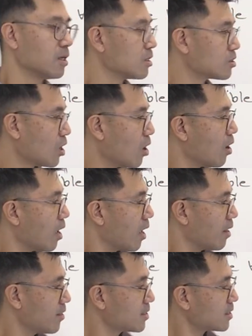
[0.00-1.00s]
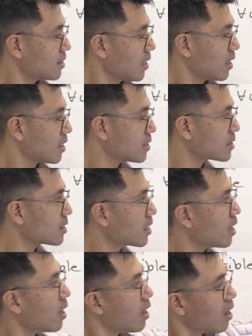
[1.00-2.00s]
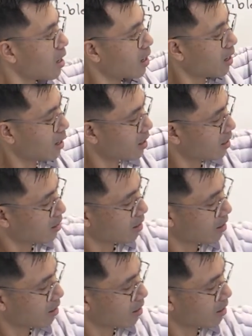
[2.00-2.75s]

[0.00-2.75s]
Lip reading: So this is the a